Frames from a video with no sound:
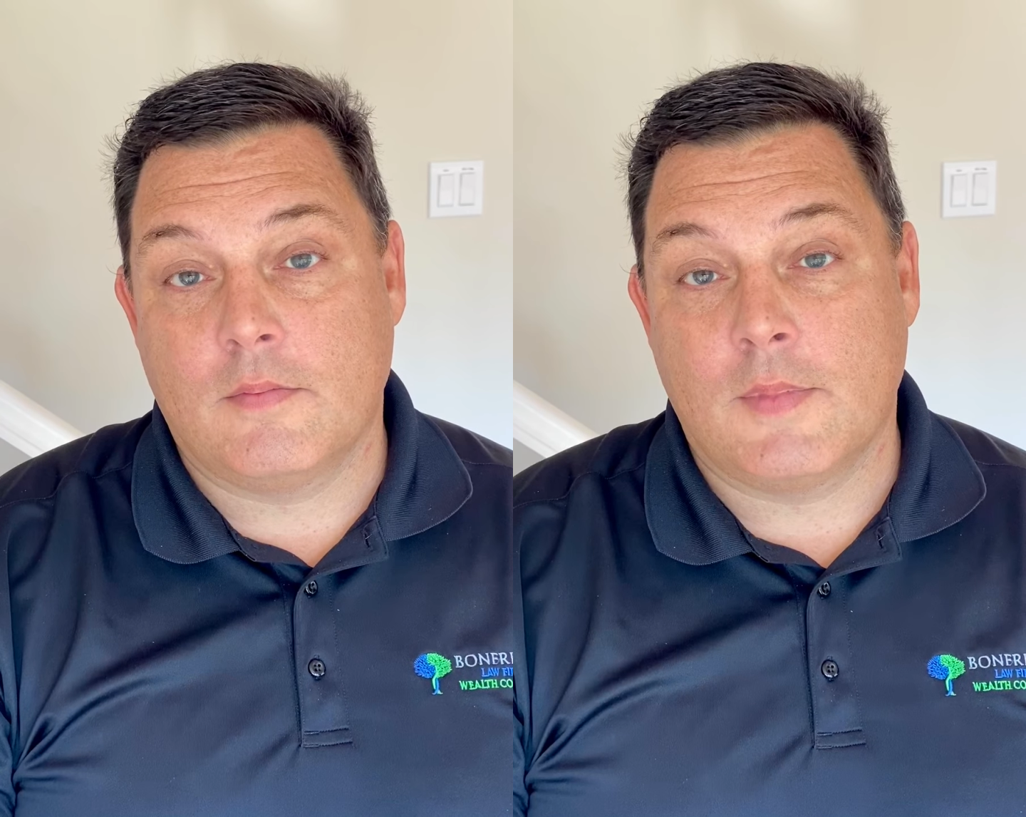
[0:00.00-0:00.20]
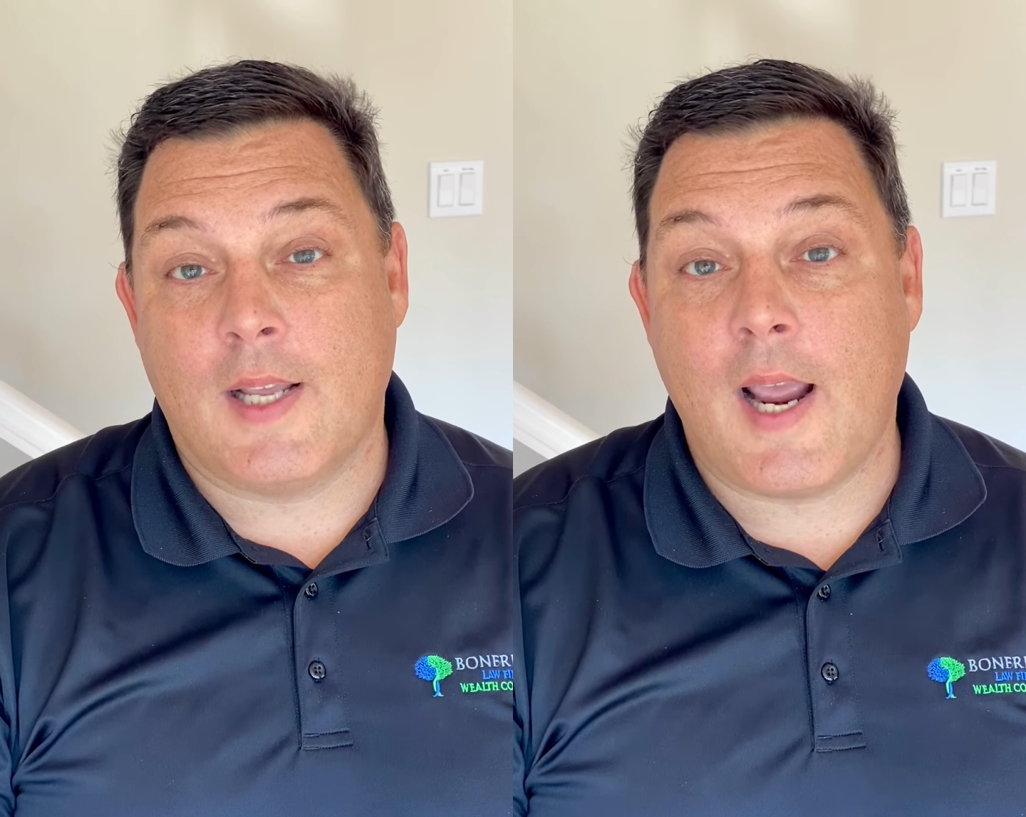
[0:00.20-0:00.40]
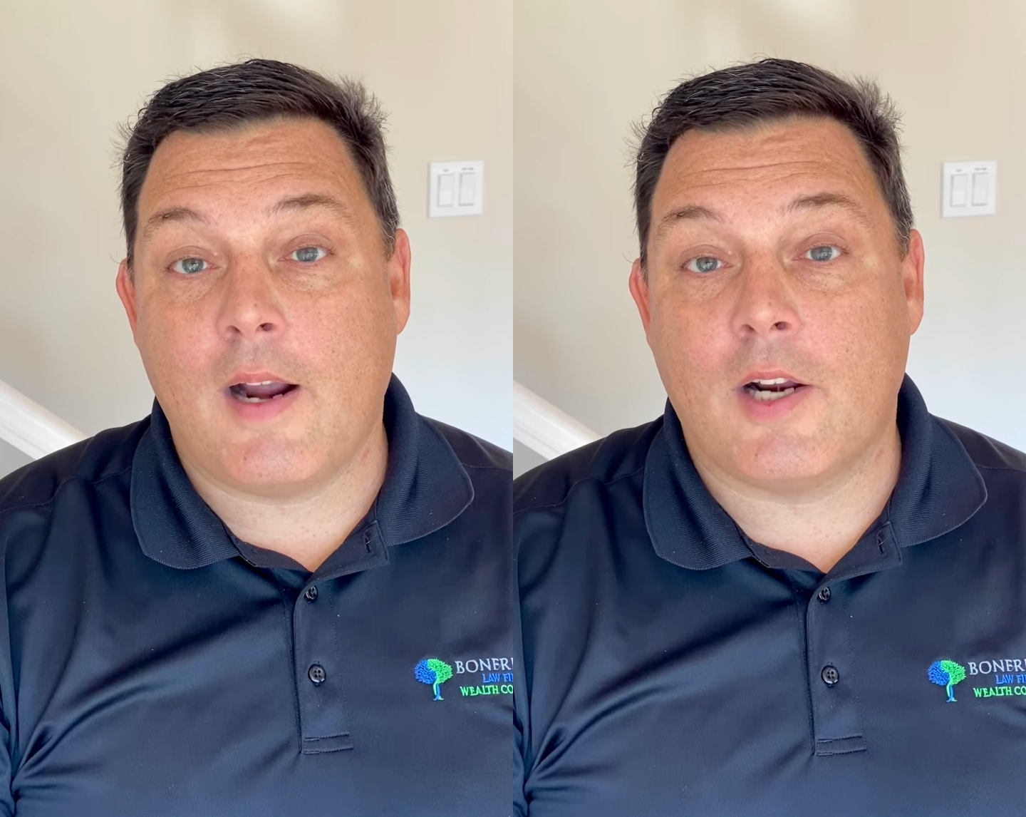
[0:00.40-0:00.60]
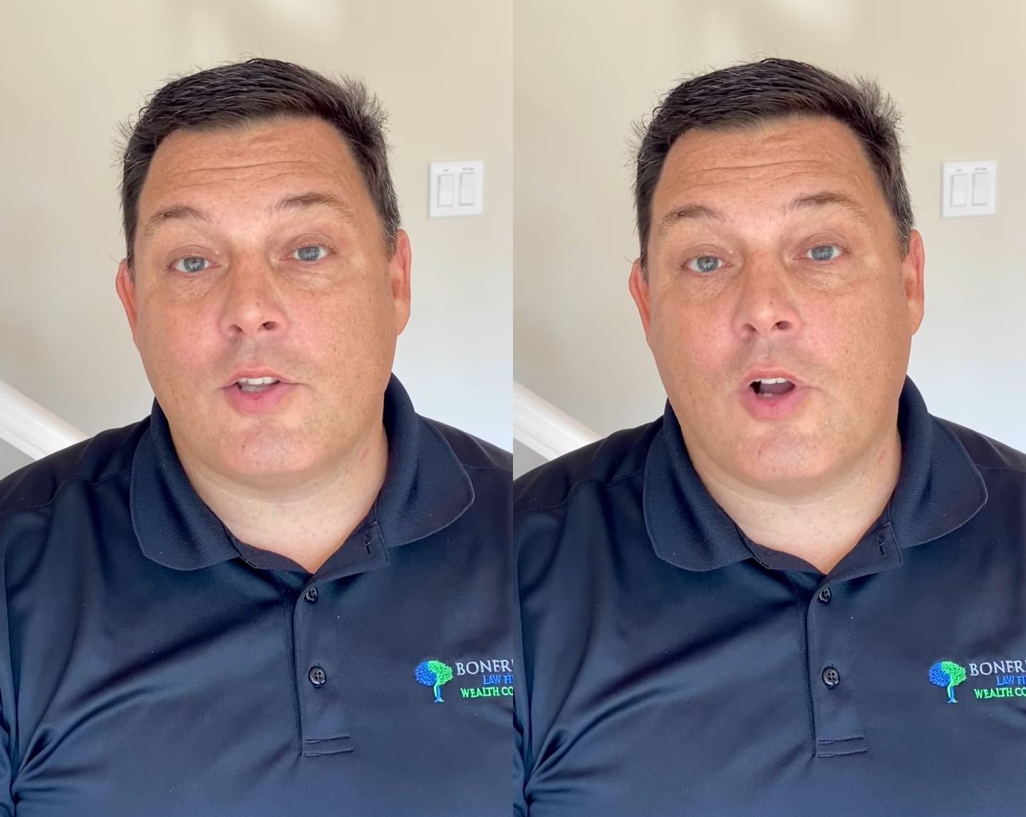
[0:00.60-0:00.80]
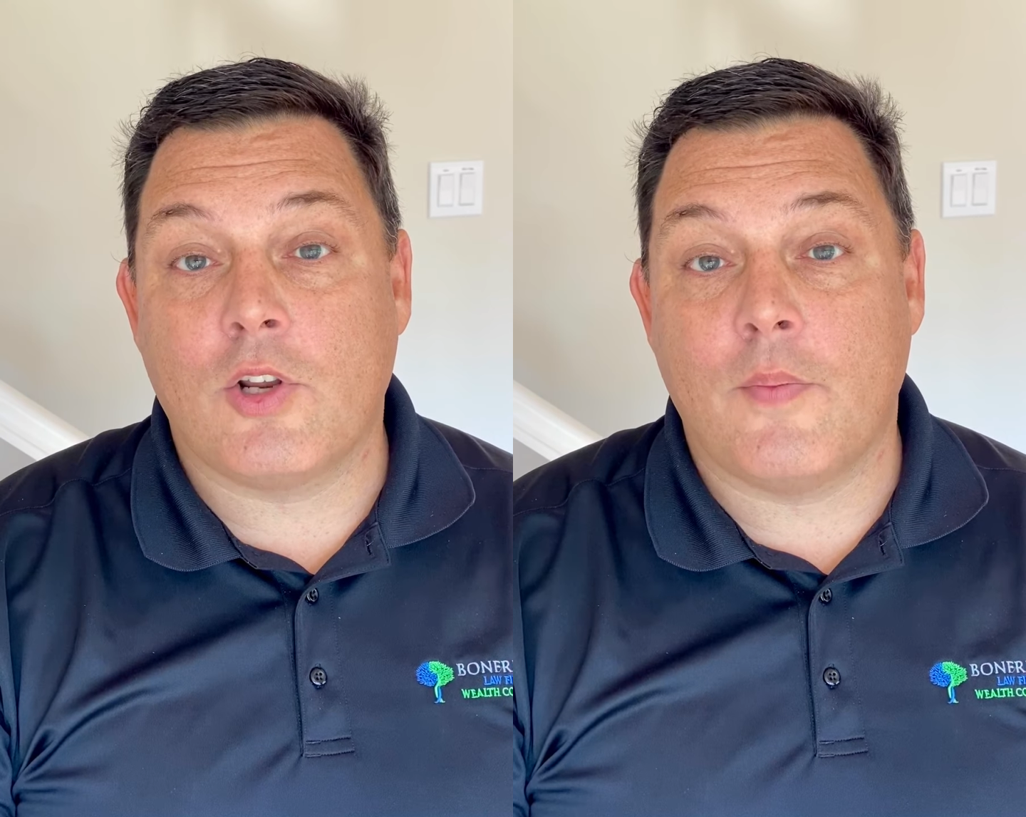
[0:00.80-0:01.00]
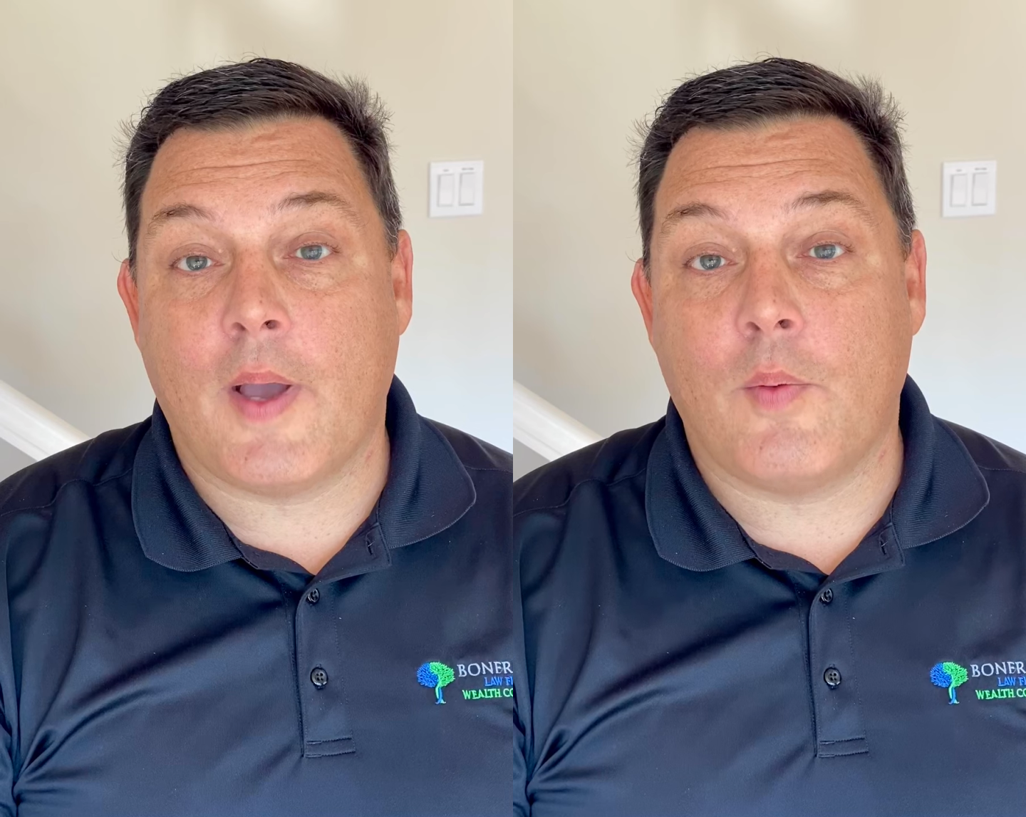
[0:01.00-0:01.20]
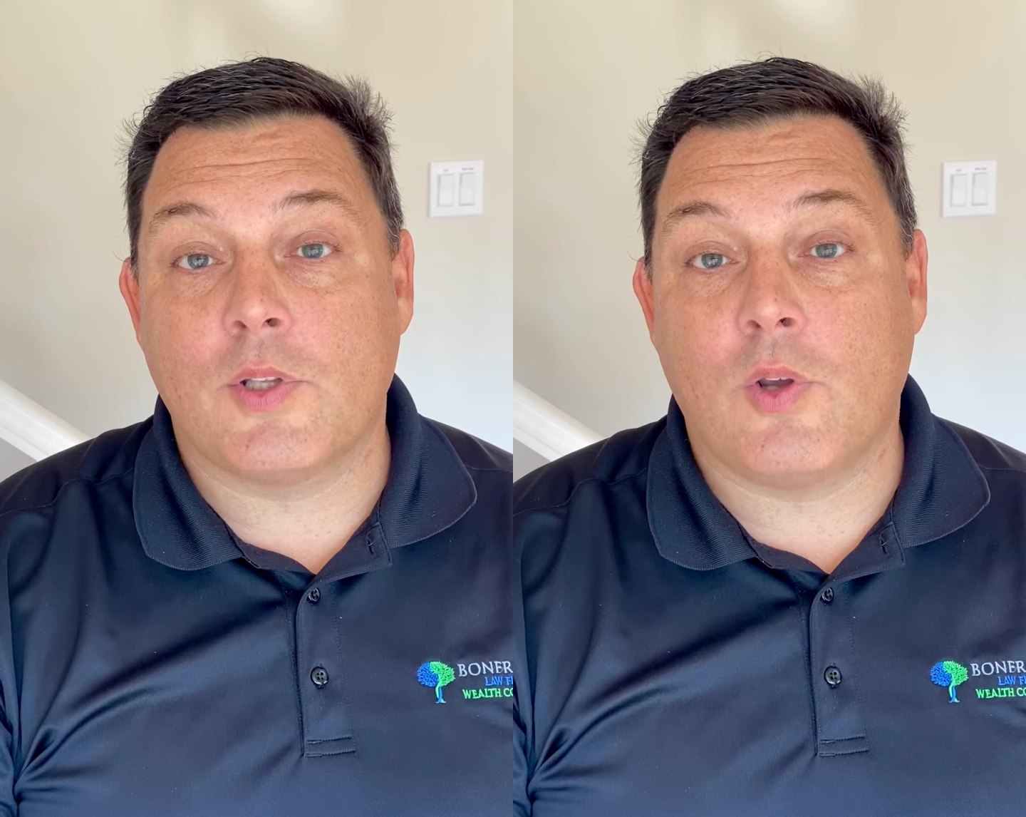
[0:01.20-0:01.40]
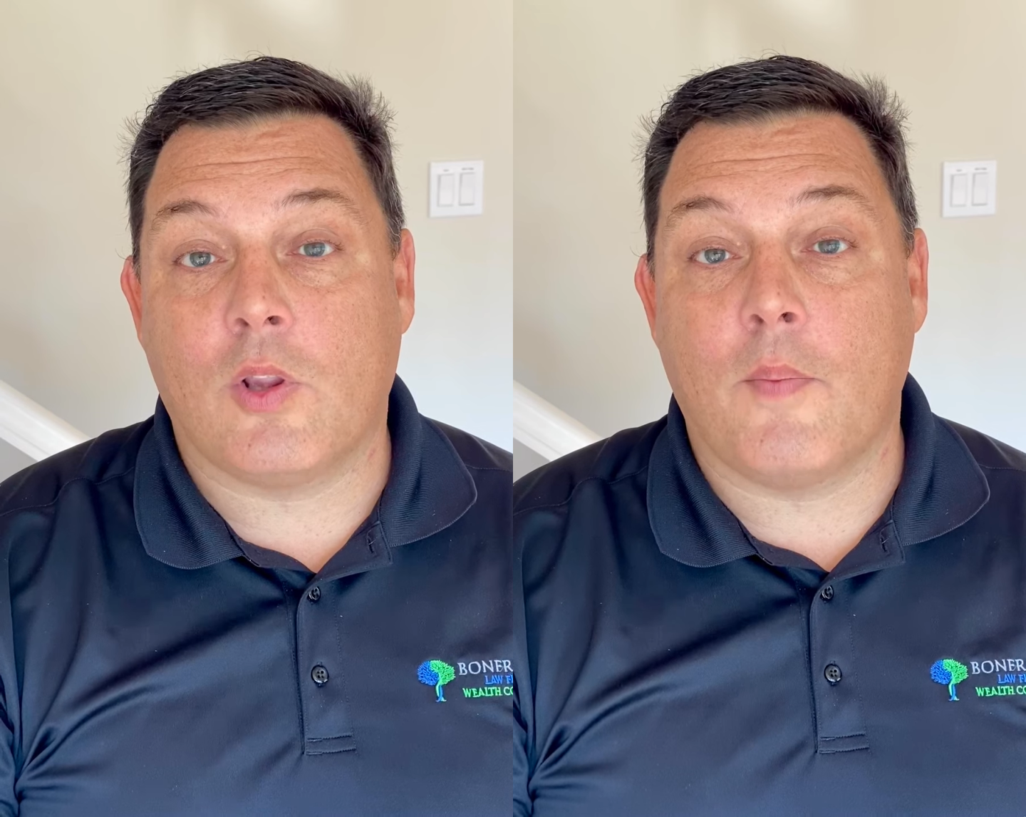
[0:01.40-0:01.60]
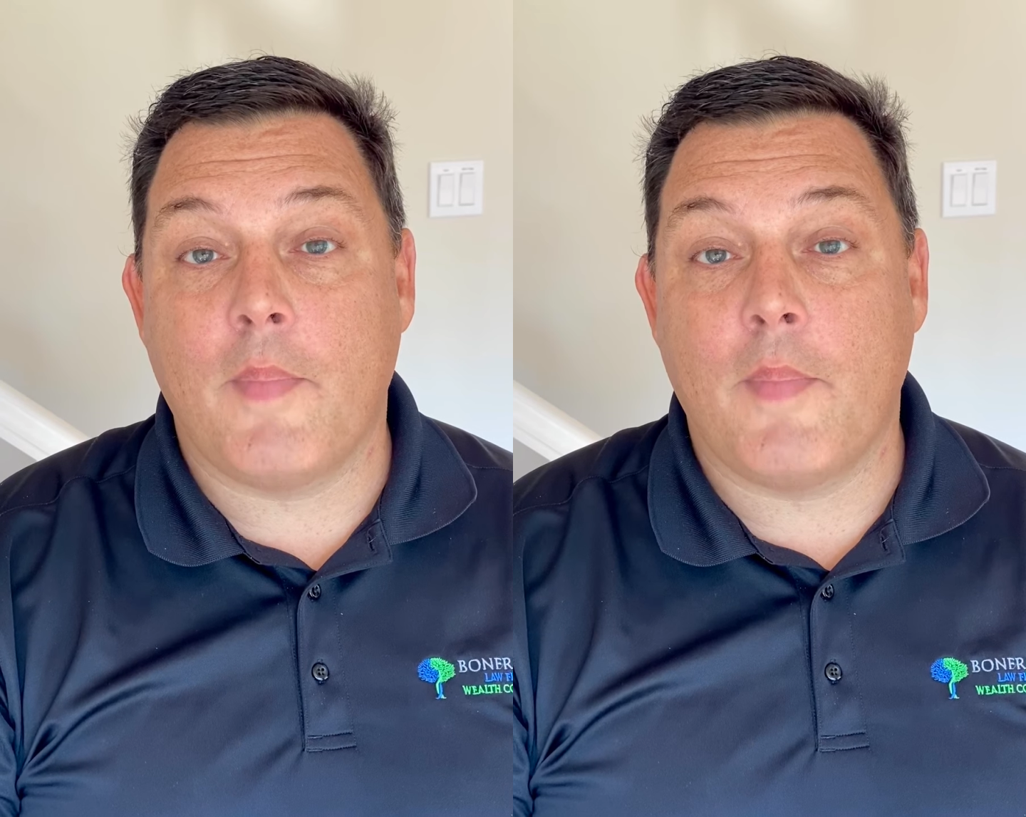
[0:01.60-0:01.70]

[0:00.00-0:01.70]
Today, I'm going to talk to you about what's called a